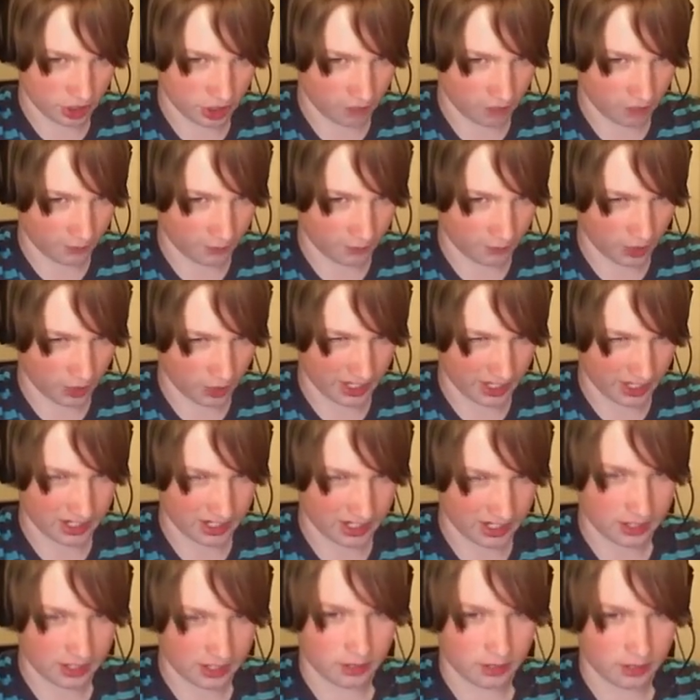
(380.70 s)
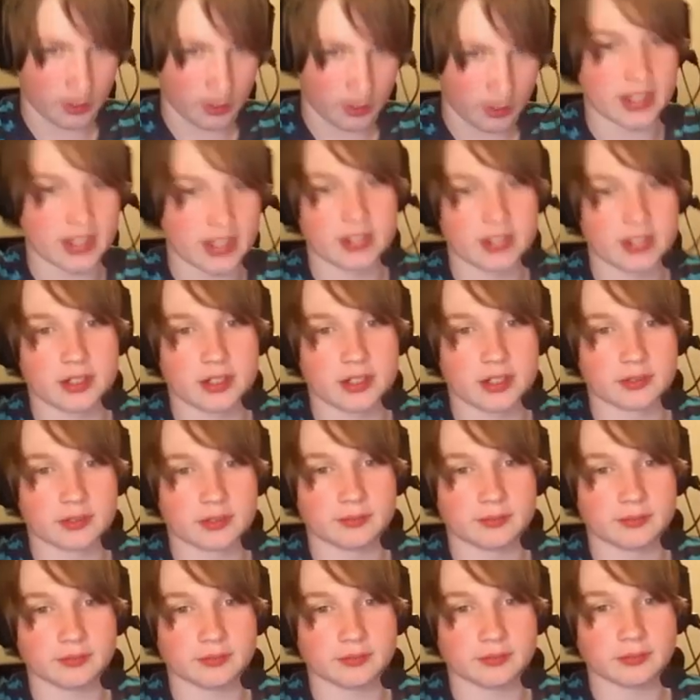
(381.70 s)
Touching your foot! Wait.
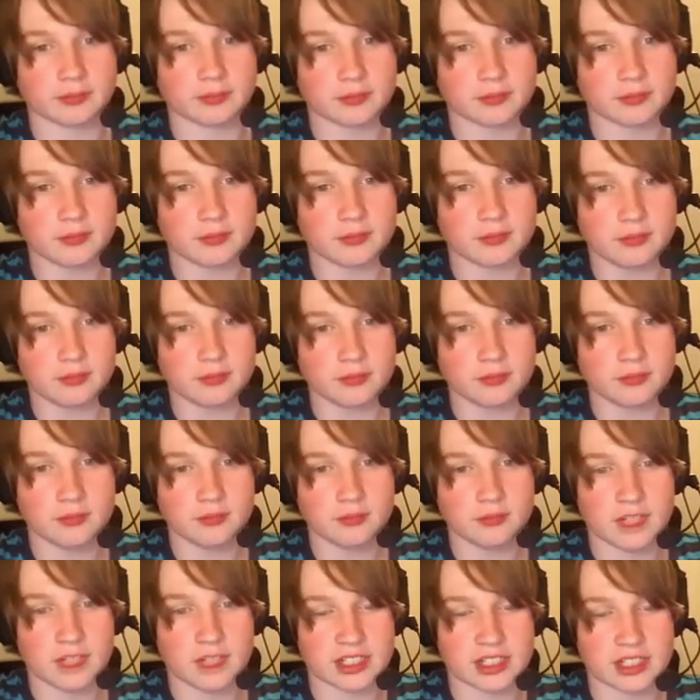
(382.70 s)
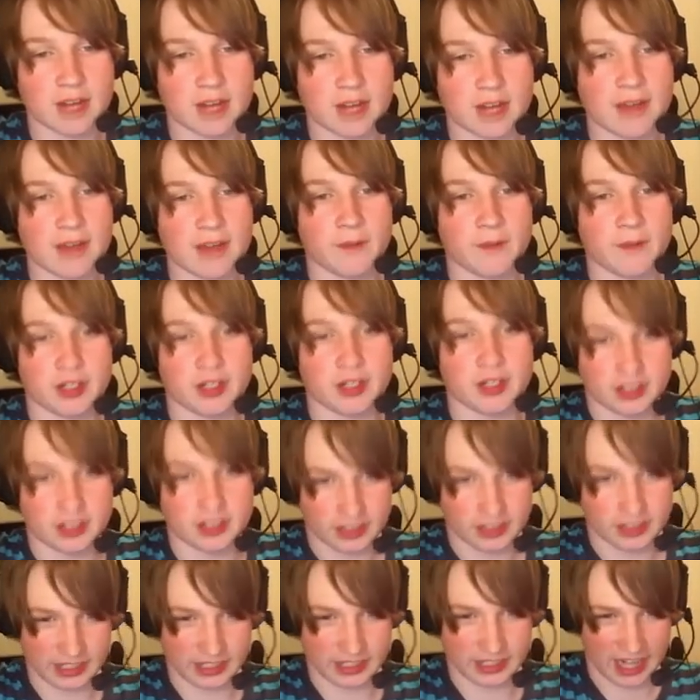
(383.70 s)
That's not my
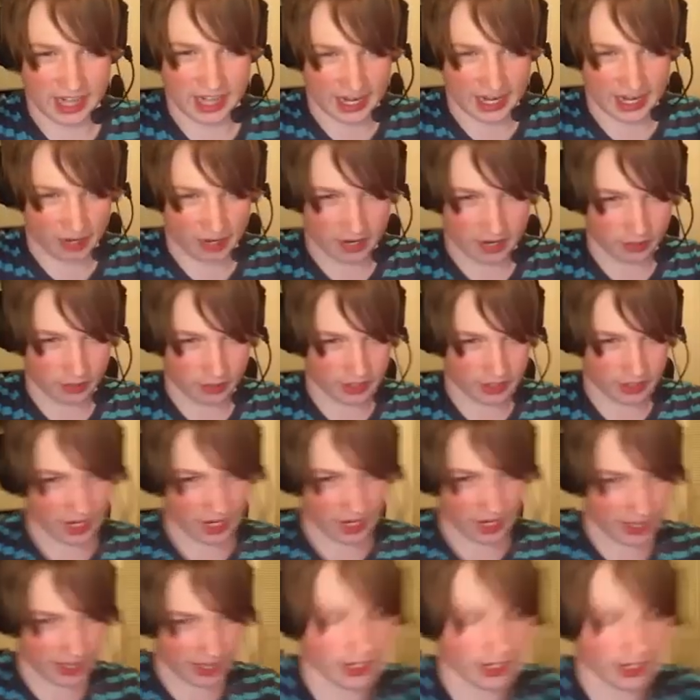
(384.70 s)
foot. Dad, are you